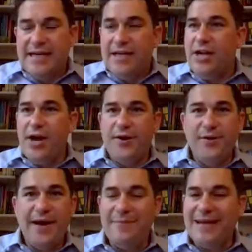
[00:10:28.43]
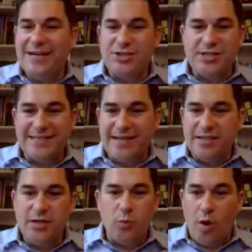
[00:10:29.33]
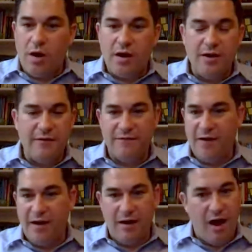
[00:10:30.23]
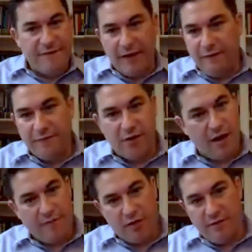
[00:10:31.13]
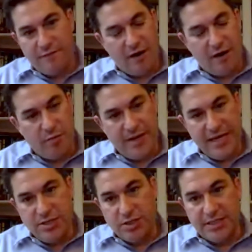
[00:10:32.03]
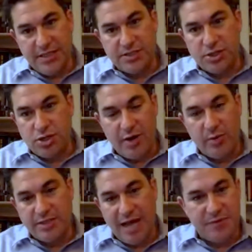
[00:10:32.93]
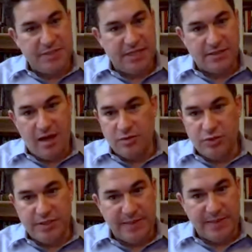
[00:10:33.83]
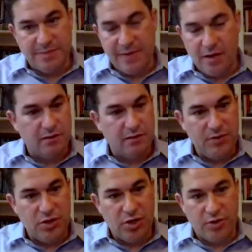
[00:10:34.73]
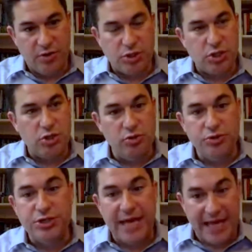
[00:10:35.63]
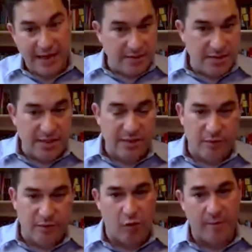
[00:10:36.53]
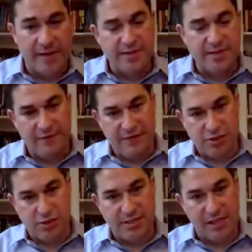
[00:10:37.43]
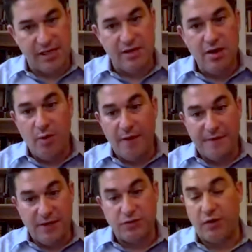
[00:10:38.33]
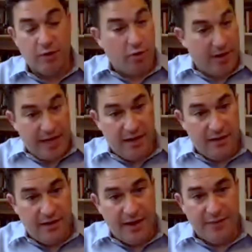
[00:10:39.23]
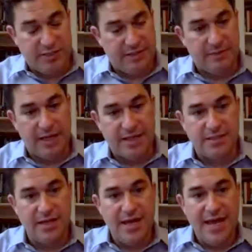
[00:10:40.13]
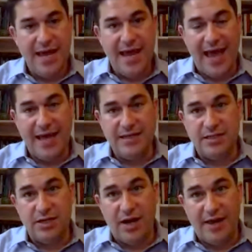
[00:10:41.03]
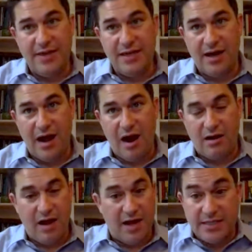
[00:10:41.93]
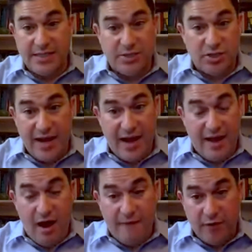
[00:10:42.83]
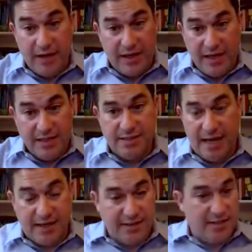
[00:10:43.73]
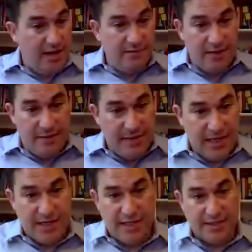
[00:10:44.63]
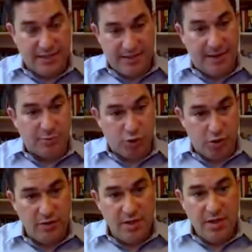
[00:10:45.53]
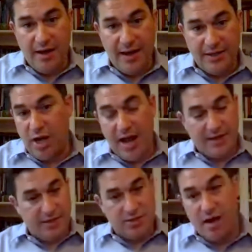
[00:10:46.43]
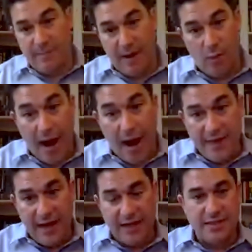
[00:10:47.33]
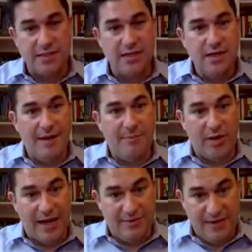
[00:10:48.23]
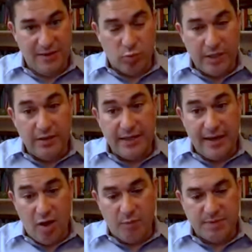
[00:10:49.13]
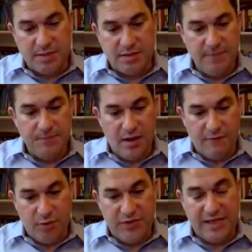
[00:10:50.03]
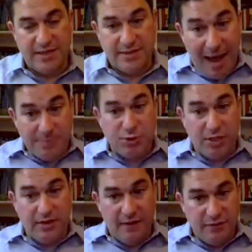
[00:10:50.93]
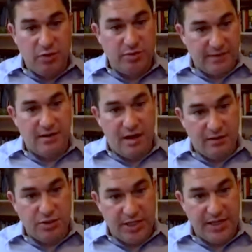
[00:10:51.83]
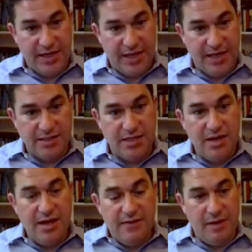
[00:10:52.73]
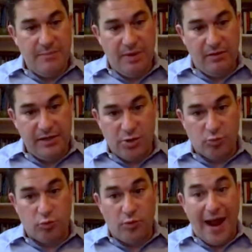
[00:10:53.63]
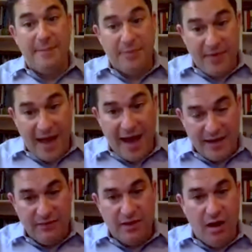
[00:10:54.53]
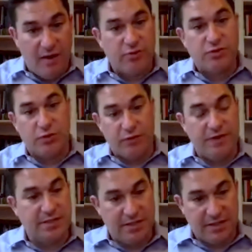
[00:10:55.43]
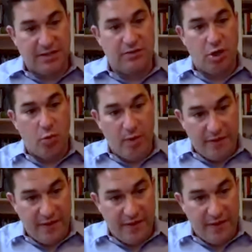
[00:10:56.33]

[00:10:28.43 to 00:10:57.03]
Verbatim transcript: You know, I mean, it just it doesn't work very often for government for government agencies to try to adopt these technologies piecemeal. You know, there's huge gains in performance and efficiency when things are integrated and they're seamless. And you know, I think our contact center AI offering is second to none. I mean, it is exceptional, and John can talk about why that is. But what I think really helps with the adoption of new technology is the ability to wrap that in the other services and things that go with it.